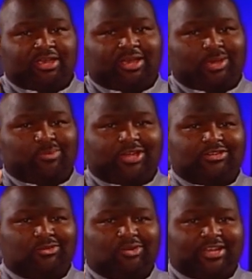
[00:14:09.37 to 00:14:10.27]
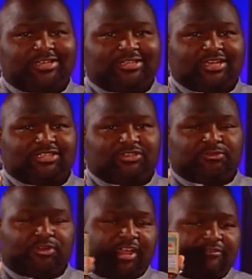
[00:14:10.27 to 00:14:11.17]
And basically what it does is
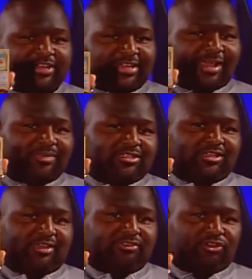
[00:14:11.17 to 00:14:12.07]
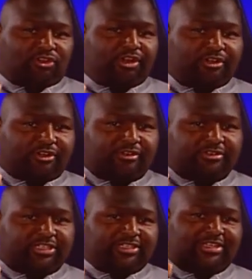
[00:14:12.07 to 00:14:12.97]
for every damage that's on her,
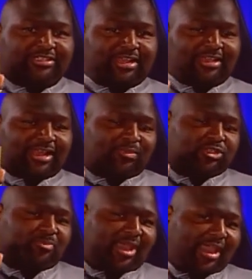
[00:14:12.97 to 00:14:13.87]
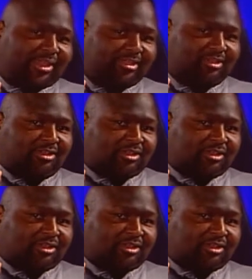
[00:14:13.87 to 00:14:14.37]
she does that damage back.